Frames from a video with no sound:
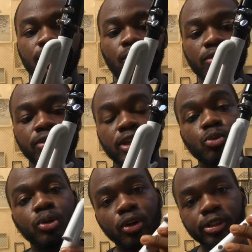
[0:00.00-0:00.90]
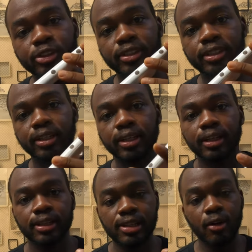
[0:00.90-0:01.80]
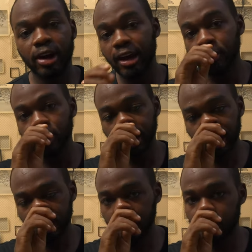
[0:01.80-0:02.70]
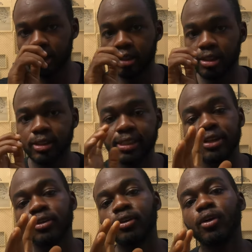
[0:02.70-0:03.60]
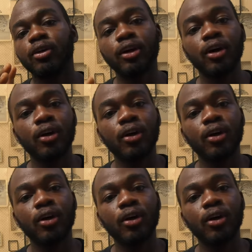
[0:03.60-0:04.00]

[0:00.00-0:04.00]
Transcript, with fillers: YVS 100. Now, I haven't tried the tenor or the,